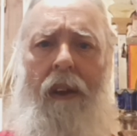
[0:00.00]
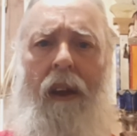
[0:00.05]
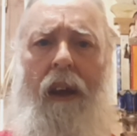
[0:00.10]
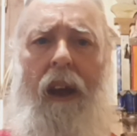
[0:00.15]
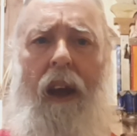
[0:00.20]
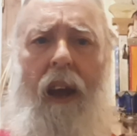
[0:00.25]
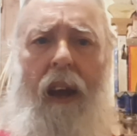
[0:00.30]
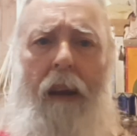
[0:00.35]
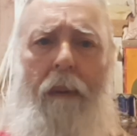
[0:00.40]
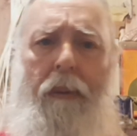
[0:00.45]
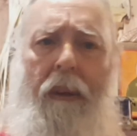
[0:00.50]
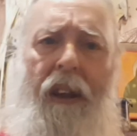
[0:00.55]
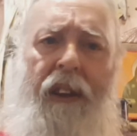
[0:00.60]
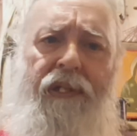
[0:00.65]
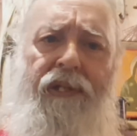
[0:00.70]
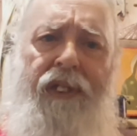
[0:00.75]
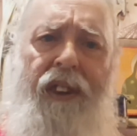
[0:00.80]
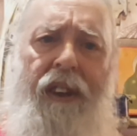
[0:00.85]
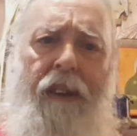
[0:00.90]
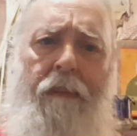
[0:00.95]
And he
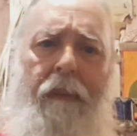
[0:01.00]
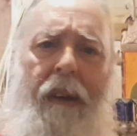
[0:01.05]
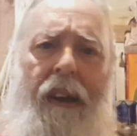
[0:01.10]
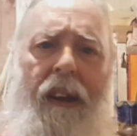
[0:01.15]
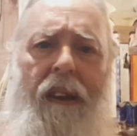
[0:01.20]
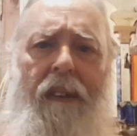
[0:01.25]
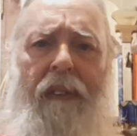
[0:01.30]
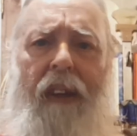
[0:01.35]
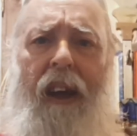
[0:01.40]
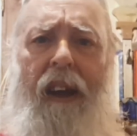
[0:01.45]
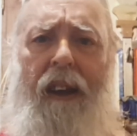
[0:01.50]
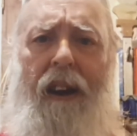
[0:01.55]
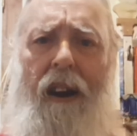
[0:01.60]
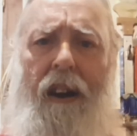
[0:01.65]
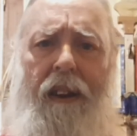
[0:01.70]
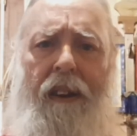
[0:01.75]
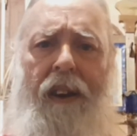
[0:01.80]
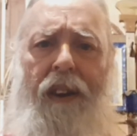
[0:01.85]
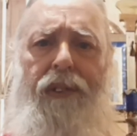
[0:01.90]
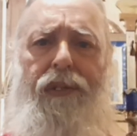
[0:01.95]
placed in the middle of that
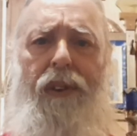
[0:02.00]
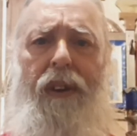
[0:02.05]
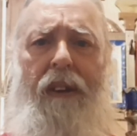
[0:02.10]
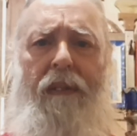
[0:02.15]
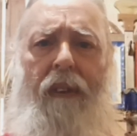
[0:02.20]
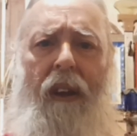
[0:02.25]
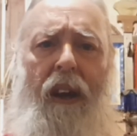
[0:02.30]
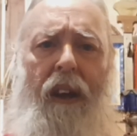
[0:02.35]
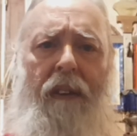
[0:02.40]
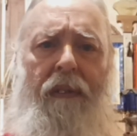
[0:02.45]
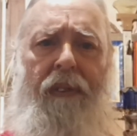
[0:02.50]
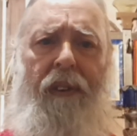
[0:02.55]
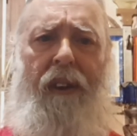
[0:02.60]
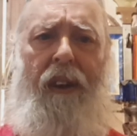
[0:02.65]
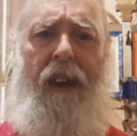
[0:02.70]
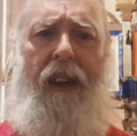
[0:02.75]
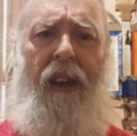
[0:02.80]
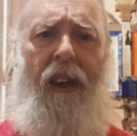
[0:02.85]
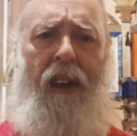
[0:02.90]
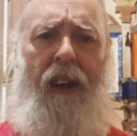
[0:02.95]
garden the tree of life.
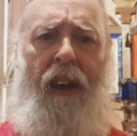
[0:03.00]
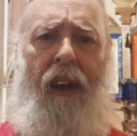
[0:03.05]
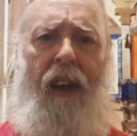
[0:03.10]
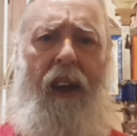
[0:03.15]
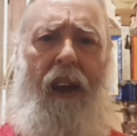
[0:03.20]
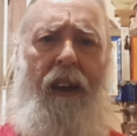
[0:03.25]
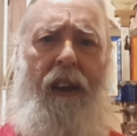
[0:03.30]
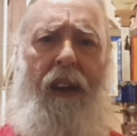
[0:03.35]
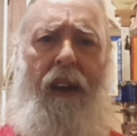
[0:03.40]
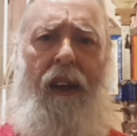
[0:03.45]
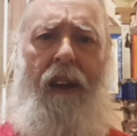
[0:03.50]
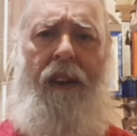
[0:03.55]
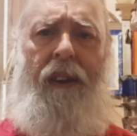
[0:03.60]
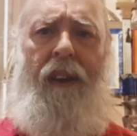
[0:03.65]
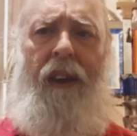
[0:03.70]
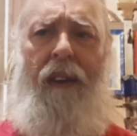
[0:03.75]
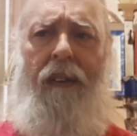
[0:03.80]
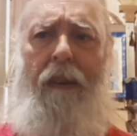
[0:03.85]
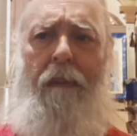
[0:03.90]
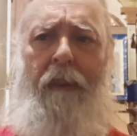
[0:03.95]
And
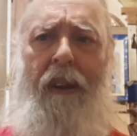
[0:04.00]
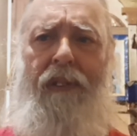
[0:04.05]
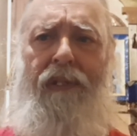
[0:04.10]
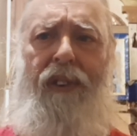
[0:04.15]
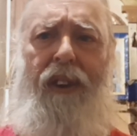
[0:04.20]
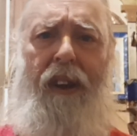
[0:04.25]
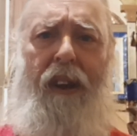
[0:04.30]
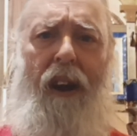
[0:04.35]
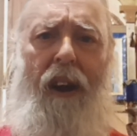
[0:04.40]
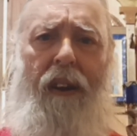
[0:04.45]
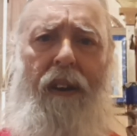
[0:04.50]
in the midst of the garden